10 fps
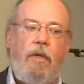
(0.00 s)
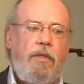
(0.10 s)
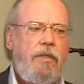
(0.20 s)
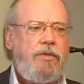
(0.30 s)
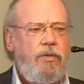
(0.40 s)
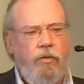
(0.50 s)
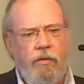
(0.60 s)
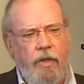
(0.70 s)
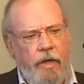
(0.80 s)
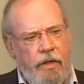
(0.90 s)
See, as
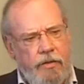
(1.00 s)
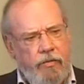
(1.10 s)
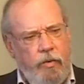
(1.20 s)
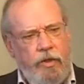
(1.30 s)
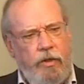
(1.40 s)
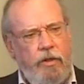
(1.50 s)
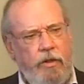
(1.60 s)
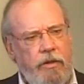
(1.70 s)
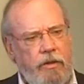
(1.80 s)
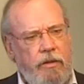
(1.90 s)
soon as
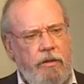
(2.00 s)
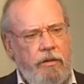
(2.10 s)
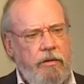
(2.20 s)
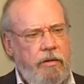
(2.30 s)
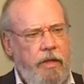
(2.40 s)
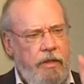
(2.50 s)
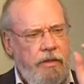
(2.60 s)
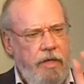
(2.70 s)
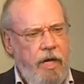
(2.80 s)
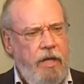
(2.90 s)
we
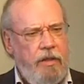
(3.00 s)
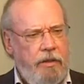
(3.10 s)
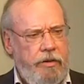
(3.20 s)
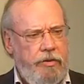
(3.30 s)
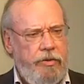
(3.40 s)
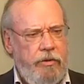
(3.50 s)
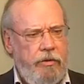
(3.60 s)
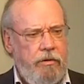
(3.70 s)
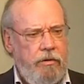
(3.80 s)
acknowledge